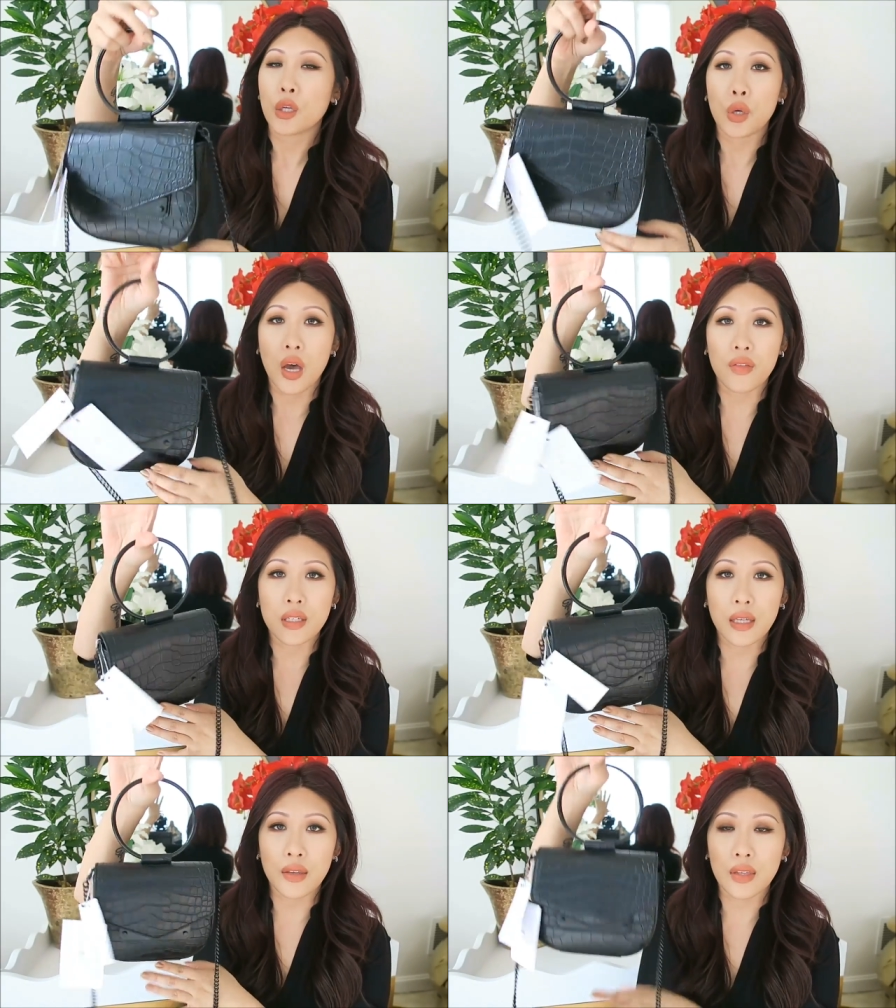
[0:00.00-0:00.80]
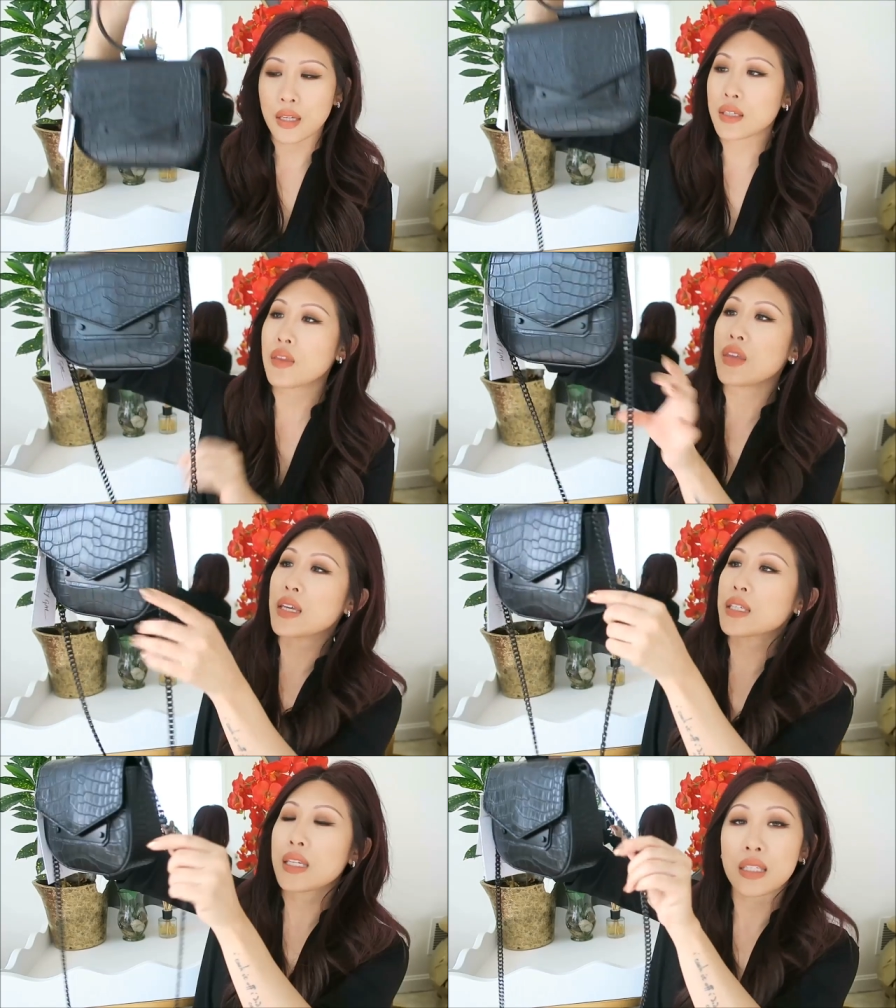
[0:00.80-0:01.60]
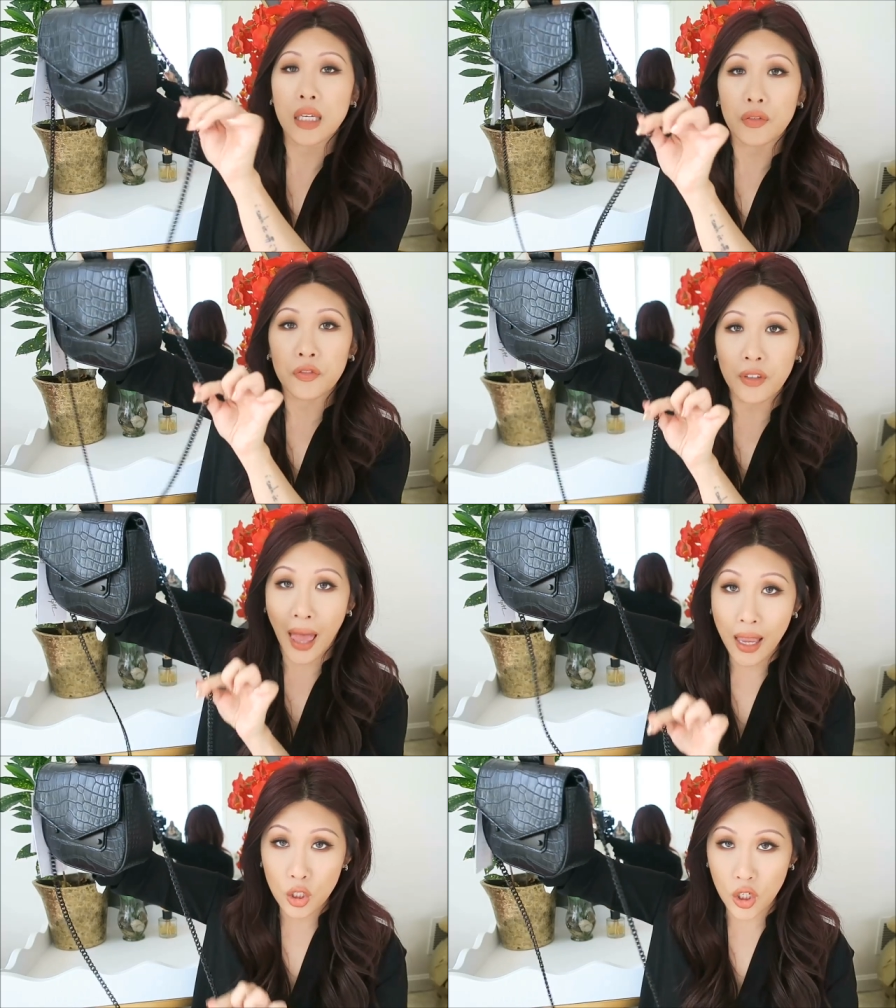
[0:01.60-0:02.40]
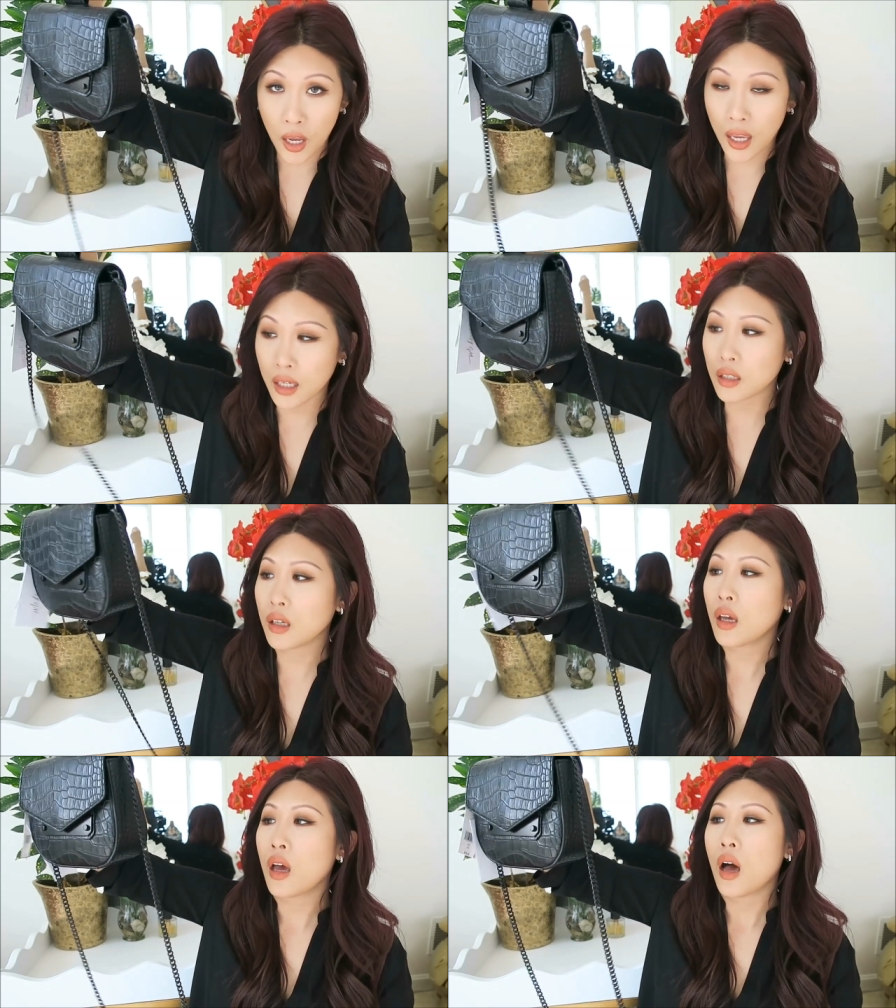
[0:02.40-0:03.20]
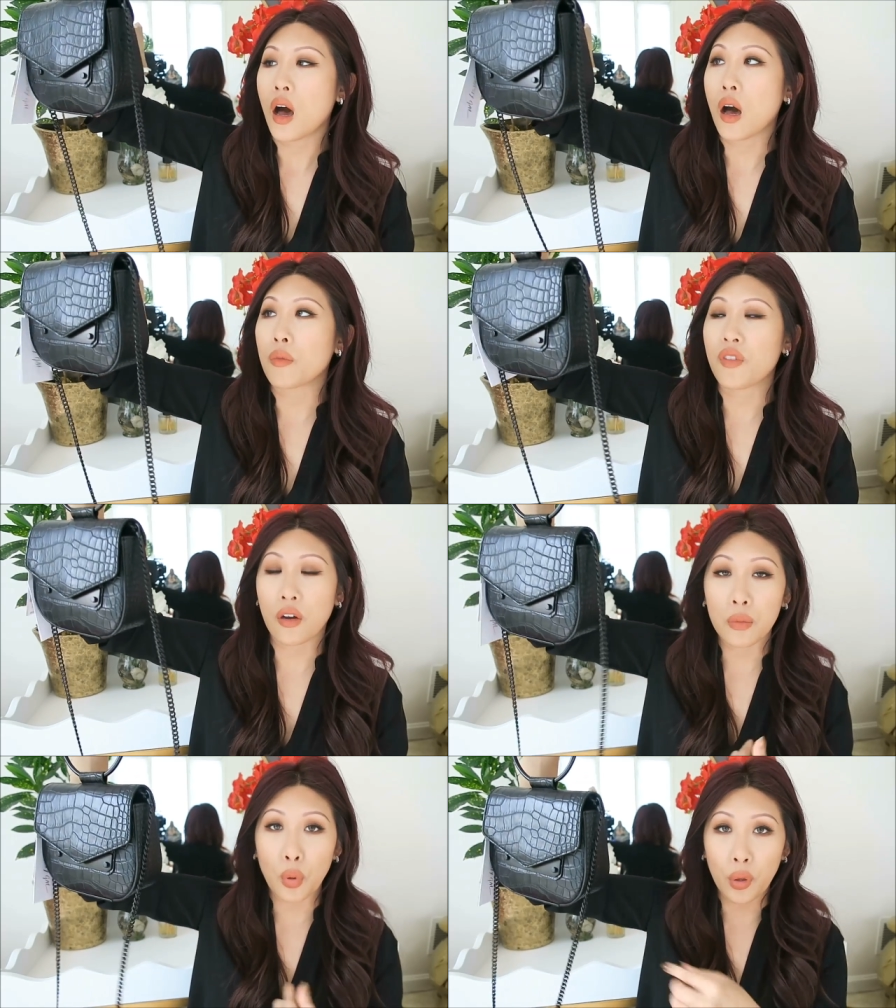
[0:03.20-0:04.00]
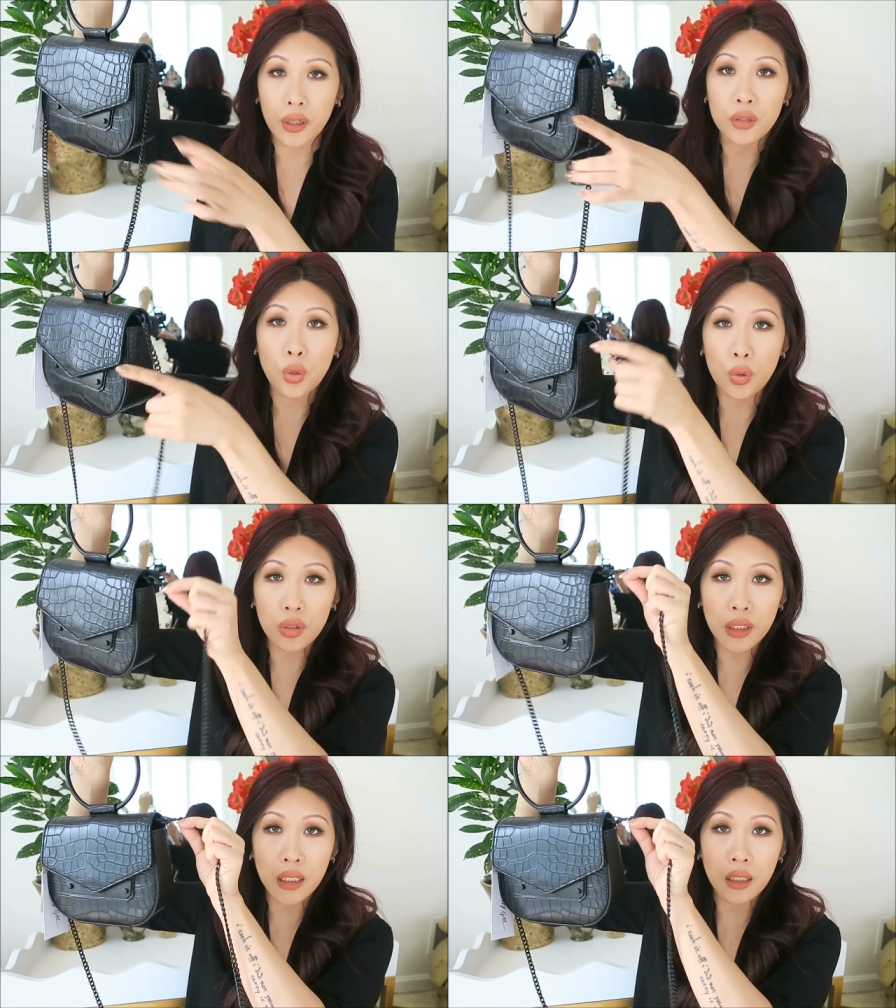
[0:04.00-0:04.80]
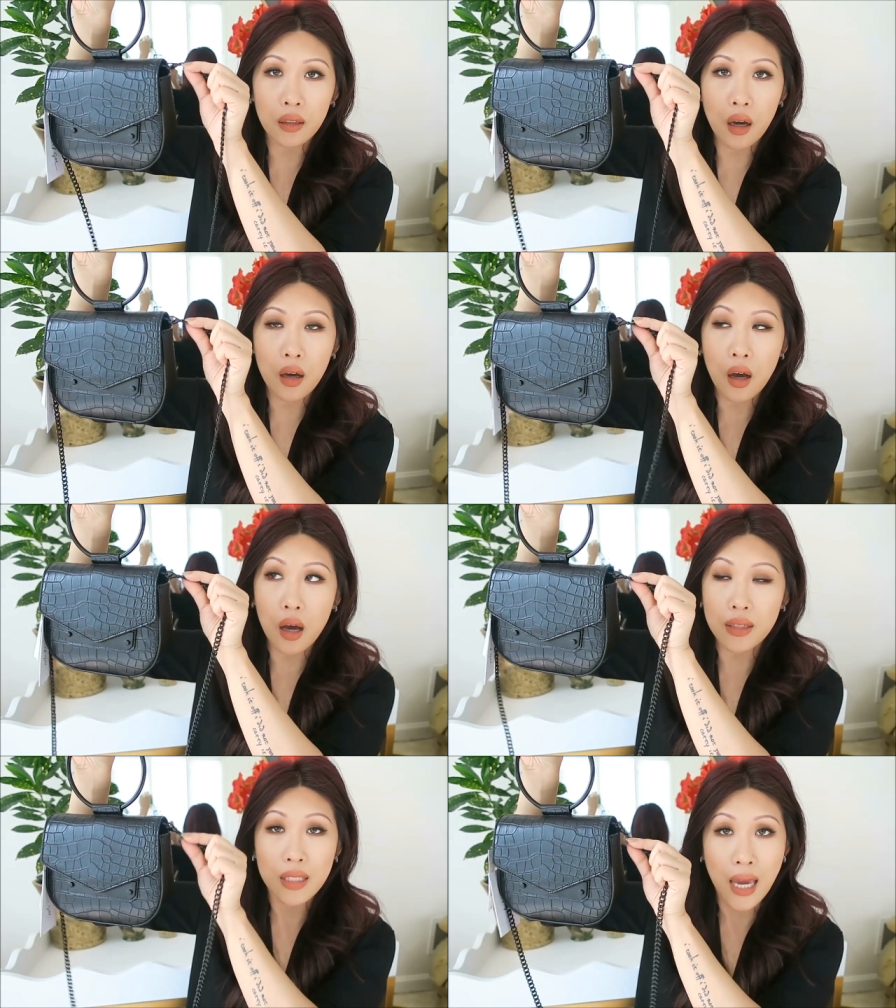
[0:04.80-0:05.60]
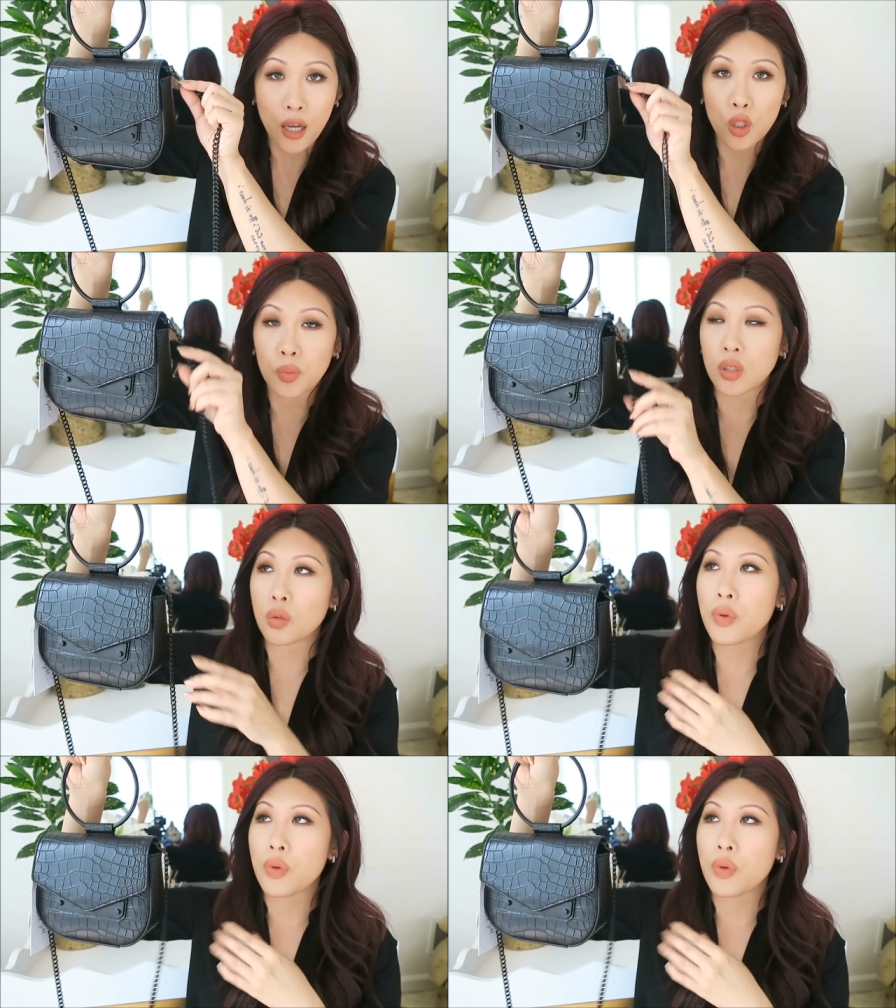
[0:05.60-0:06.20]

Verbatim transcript: You have this like this. This is a flat chain, um, very important, totally uh, detachable.